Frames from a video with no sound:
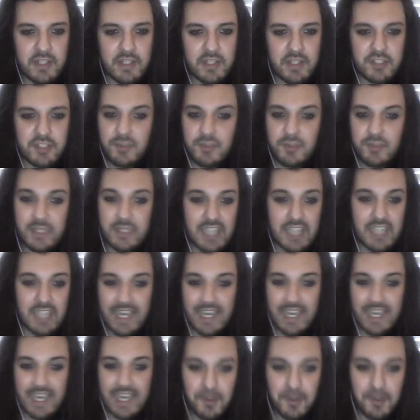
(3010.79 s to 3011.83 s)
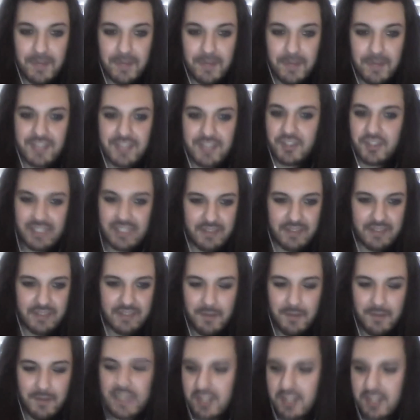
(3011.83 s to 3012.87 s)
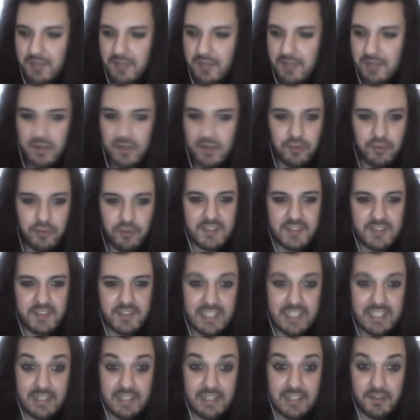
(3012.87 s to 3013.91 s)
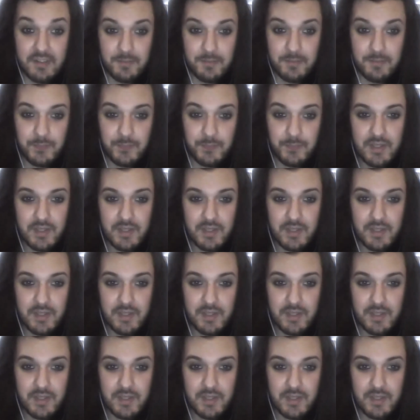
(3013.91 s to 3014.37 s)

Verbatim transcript: functions which I cannot mention because if I mention, everybody tries stealing them.